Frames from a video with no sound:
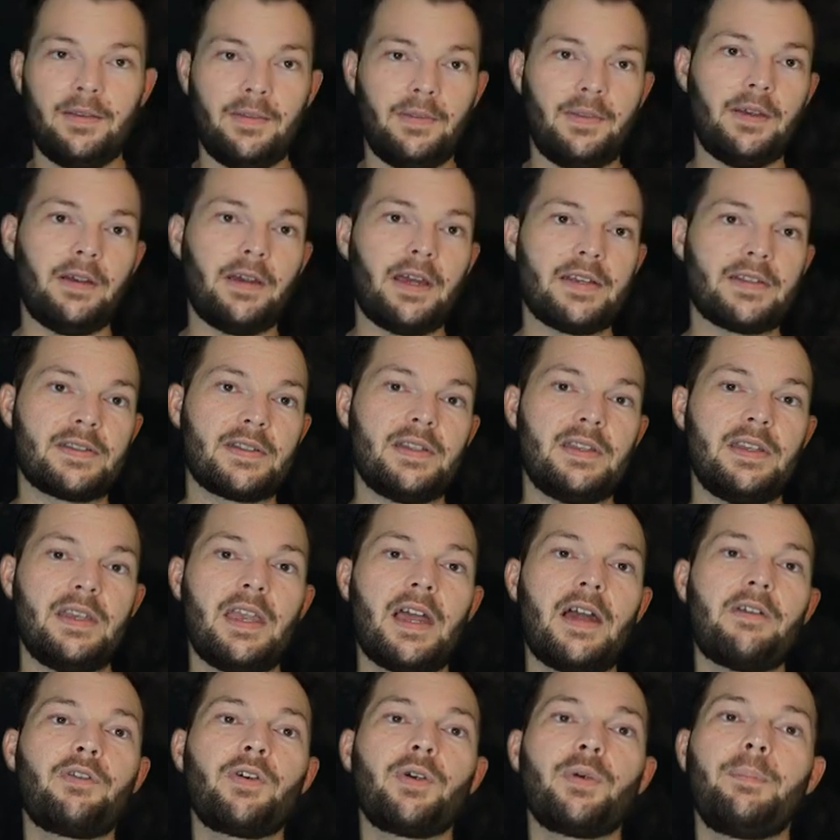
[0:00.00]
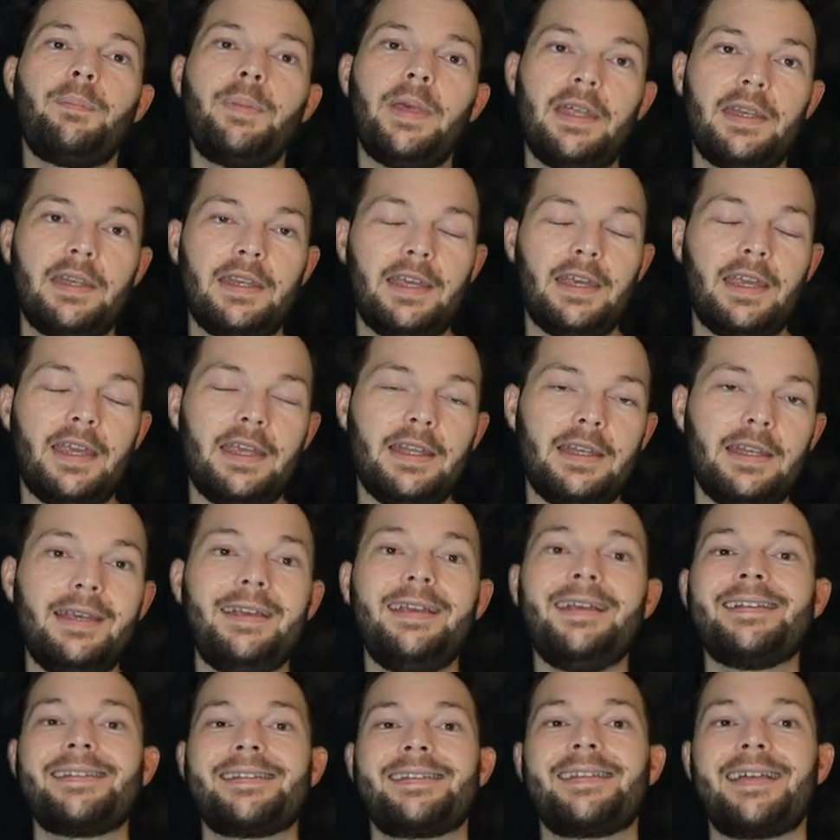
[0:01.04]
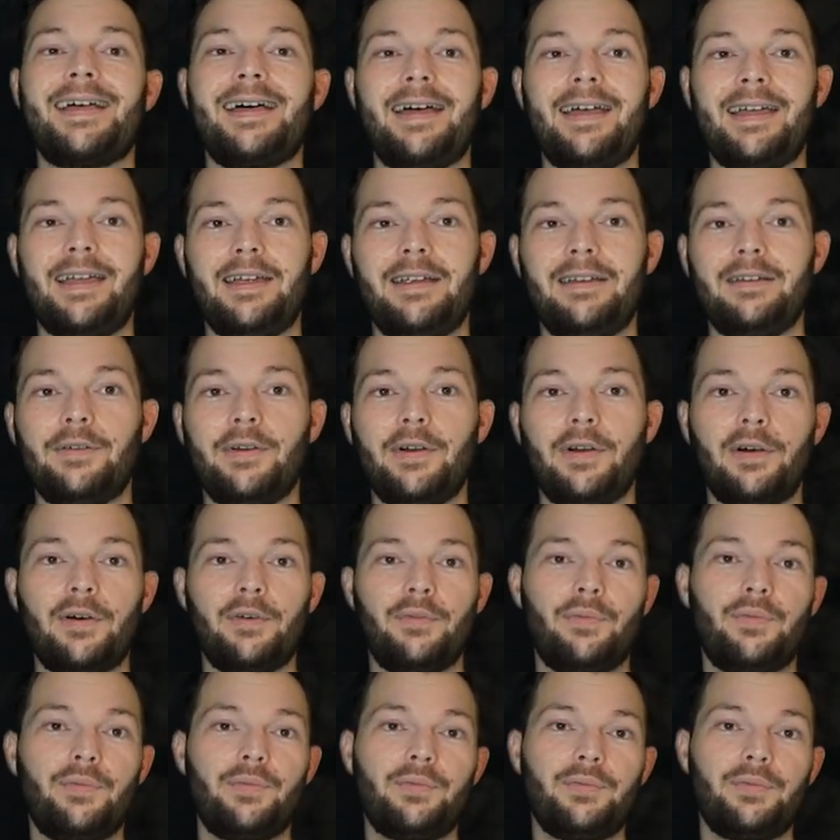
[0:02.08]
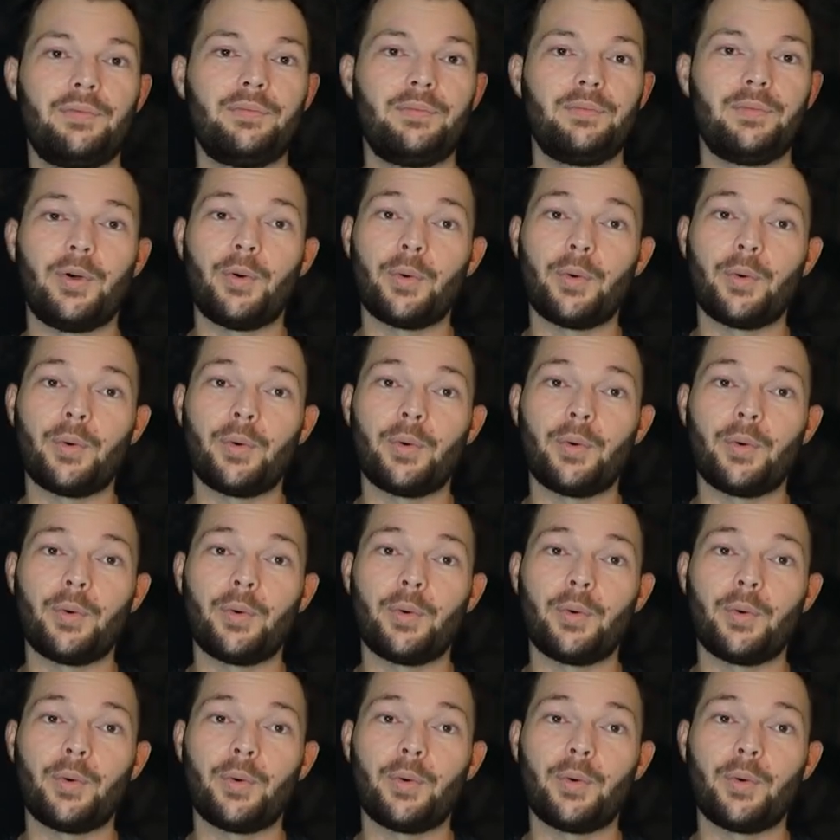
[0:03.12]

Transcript: there has never been any sign of